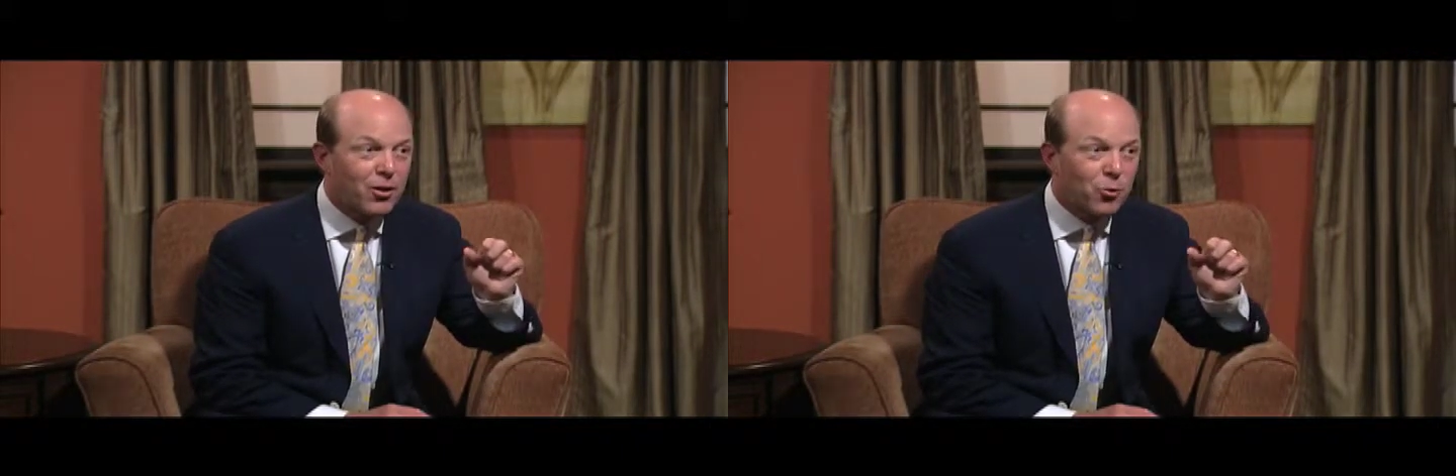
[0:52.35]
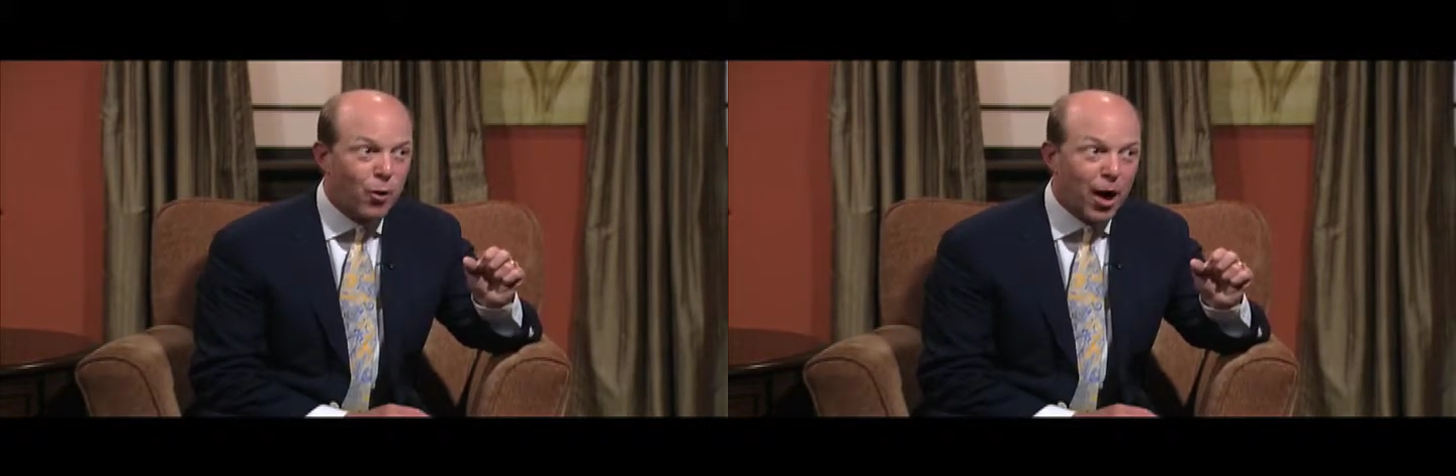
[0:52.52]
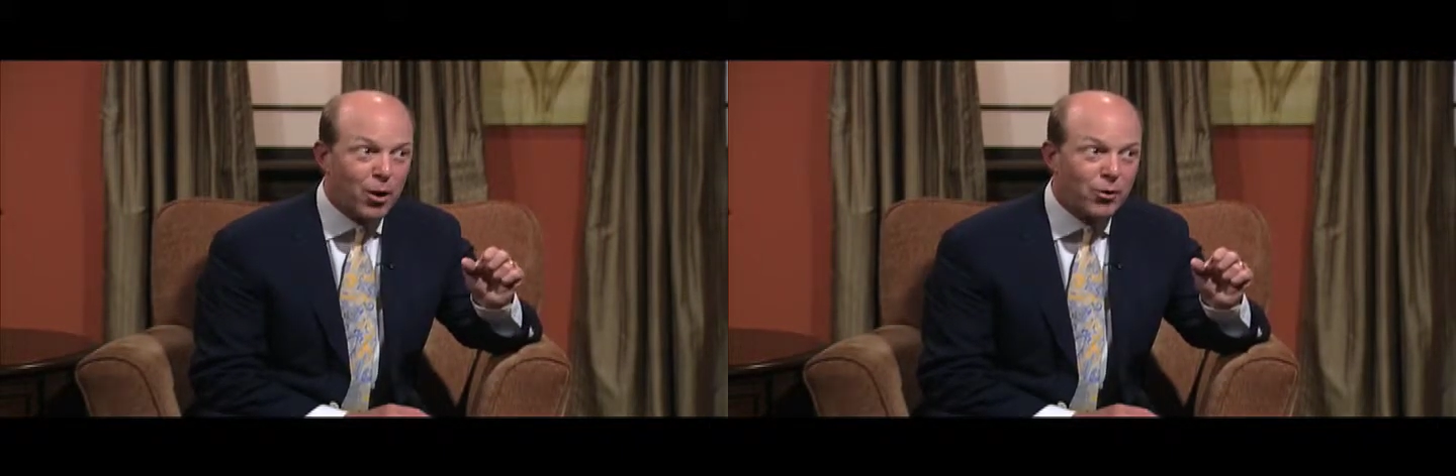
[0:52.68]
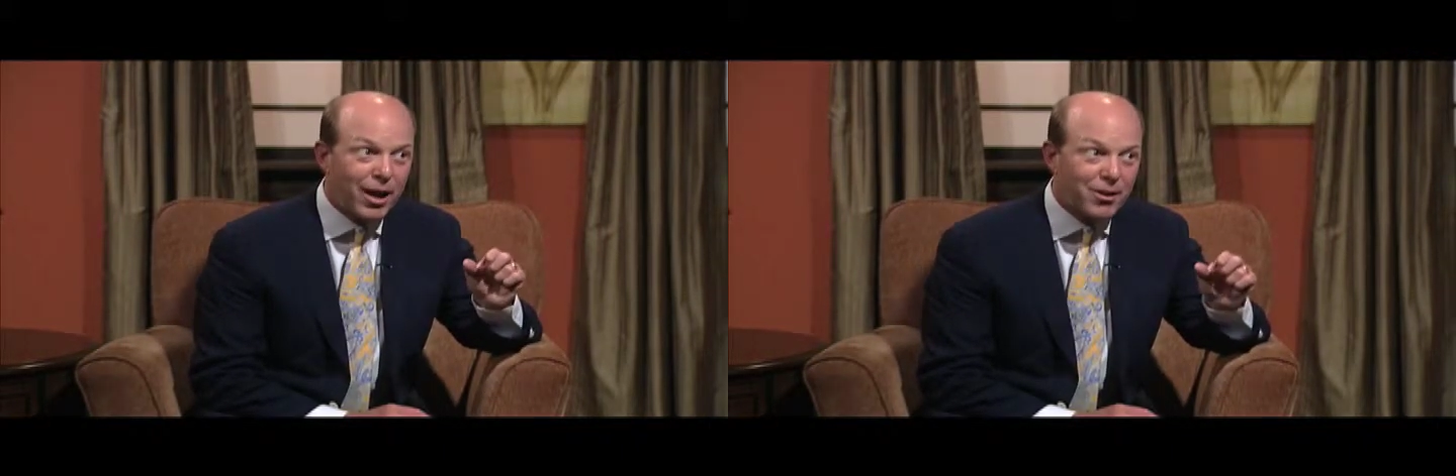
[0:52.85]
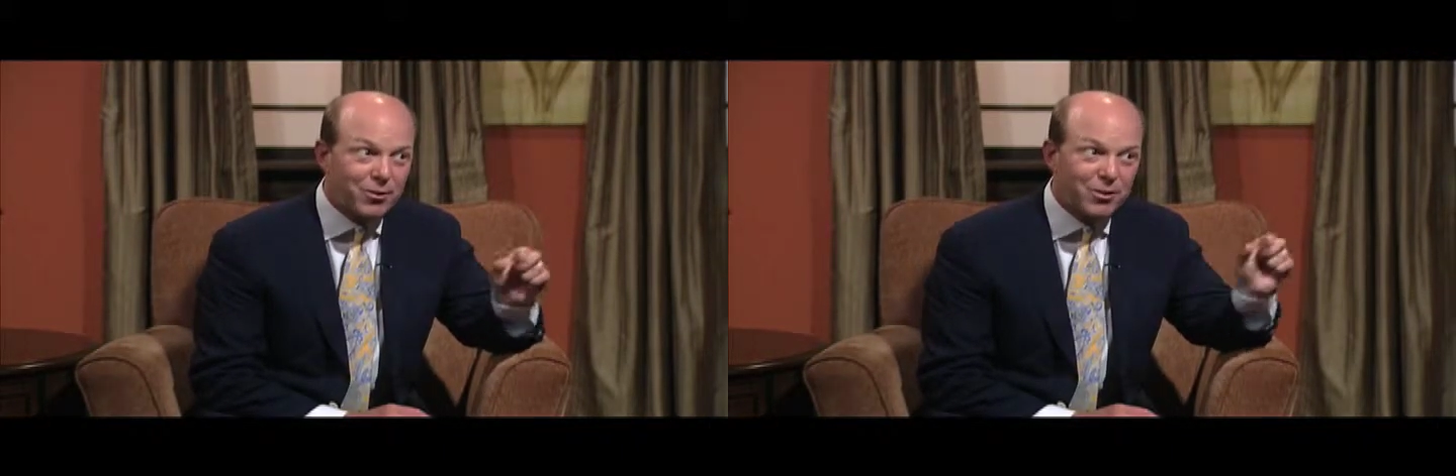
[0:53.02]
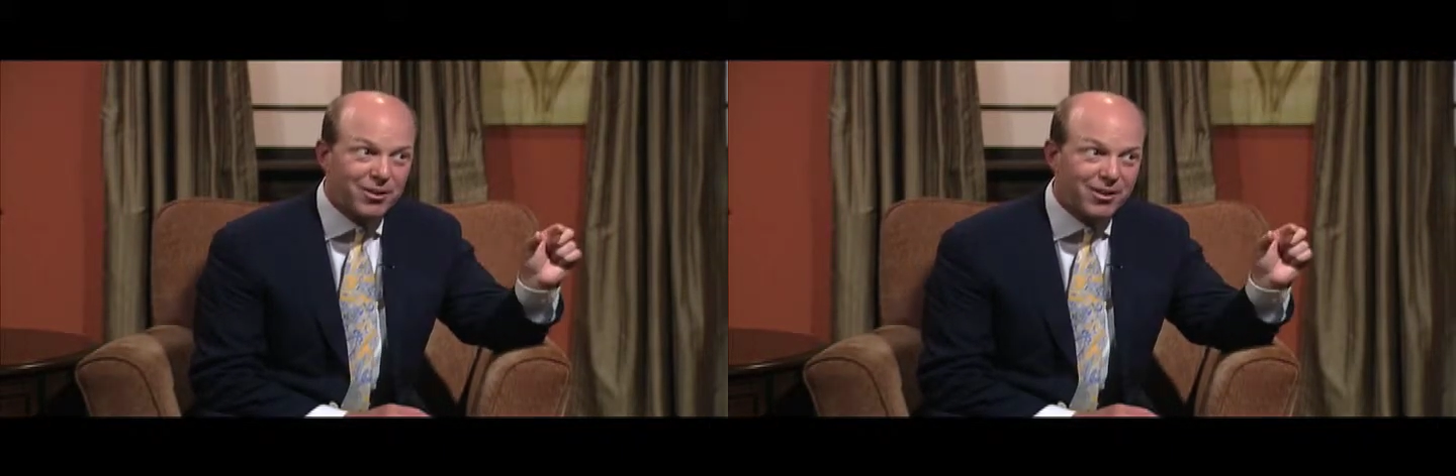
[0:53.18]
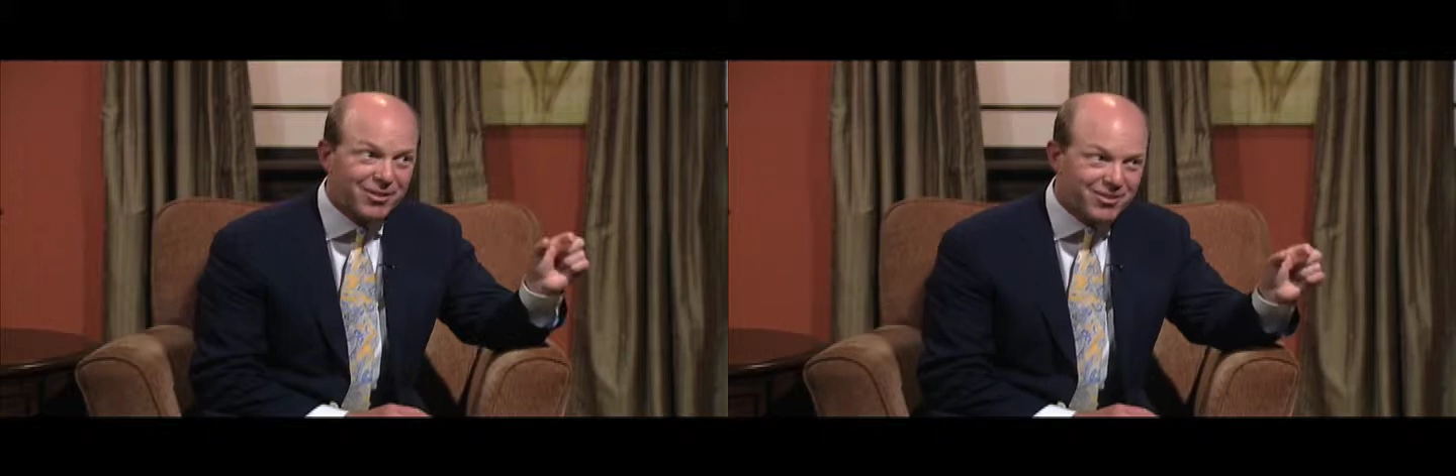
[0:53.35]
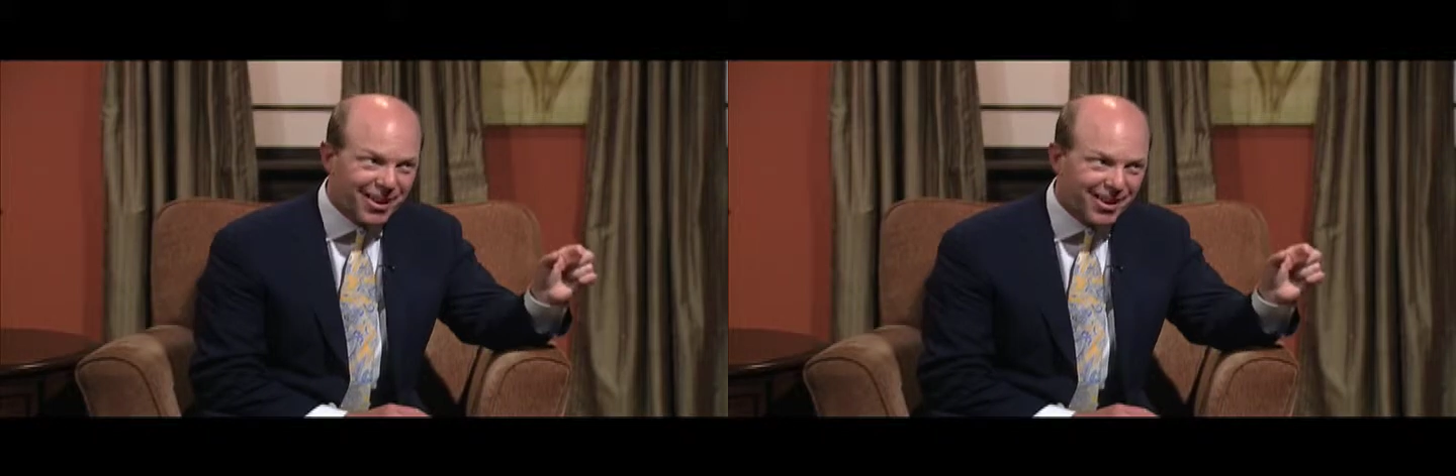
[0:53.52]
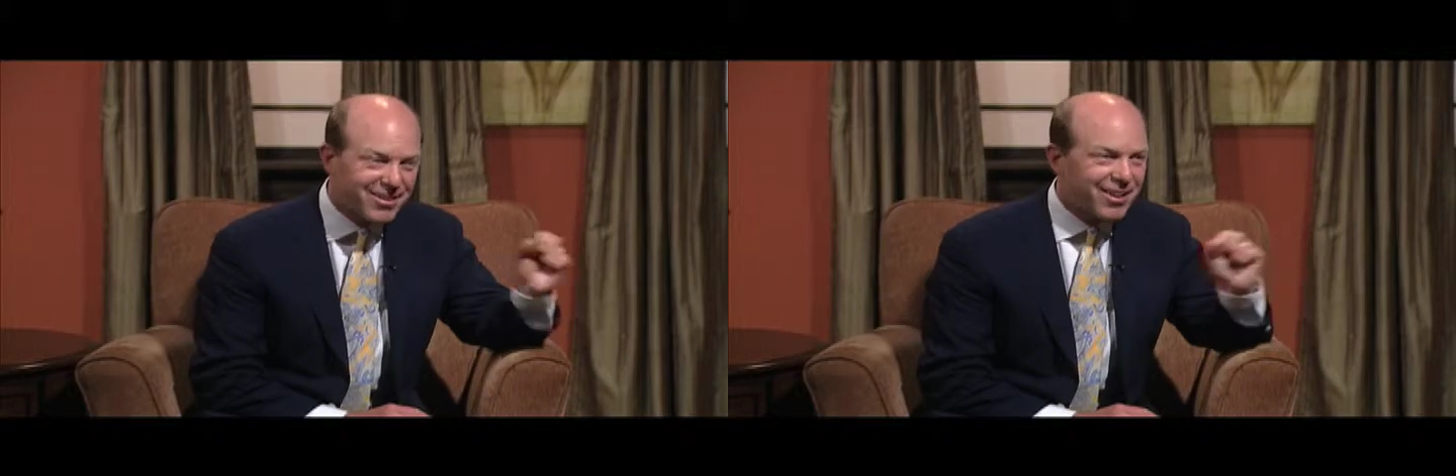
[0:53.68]
Okay. Rhinonasal
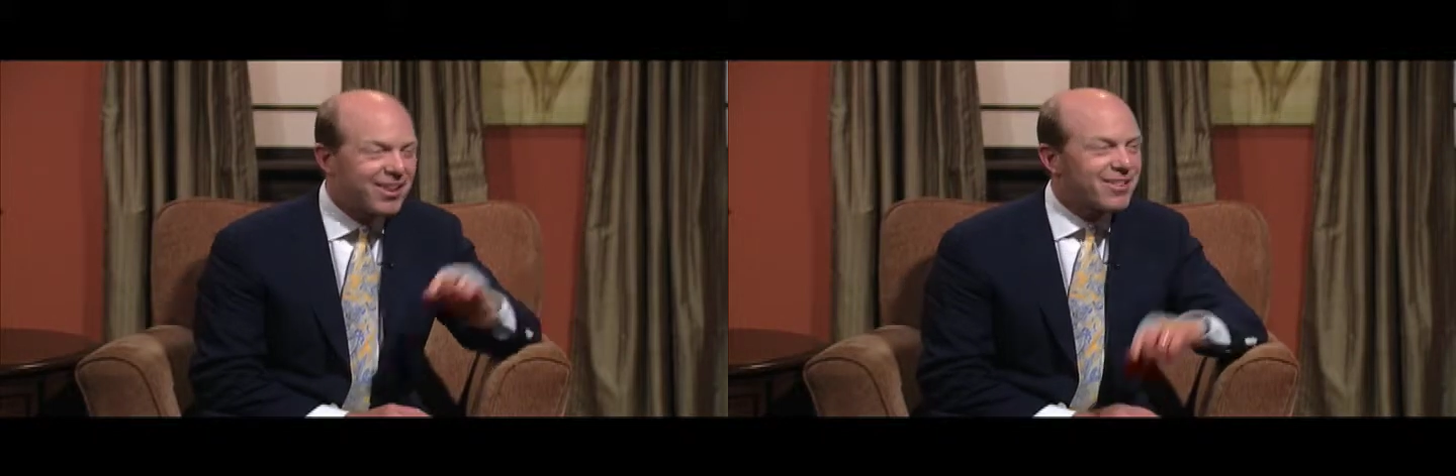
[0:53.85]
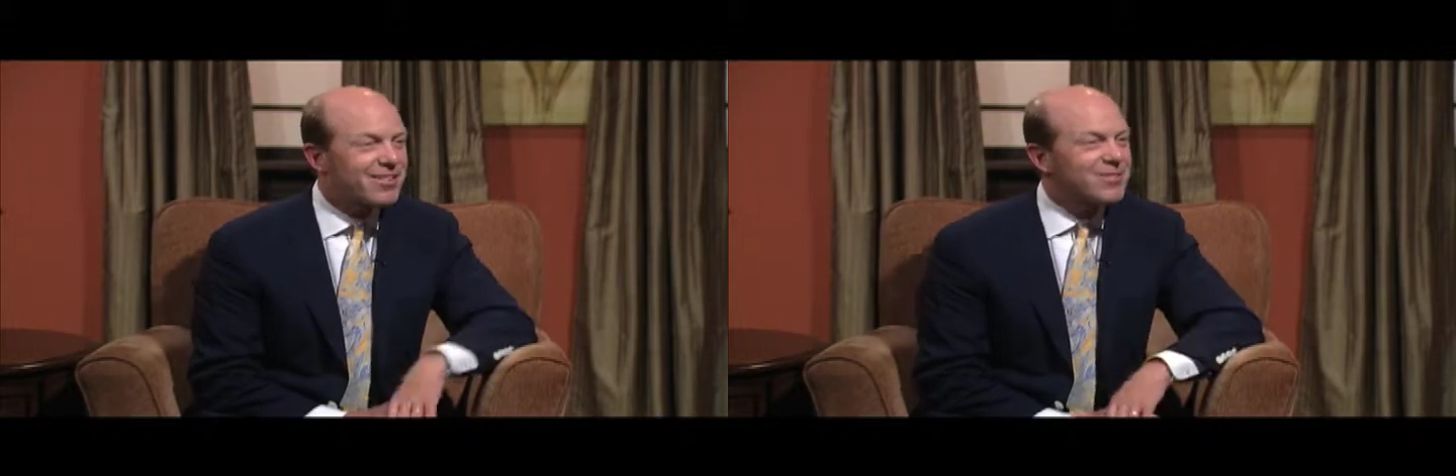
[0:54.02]
sinusitis.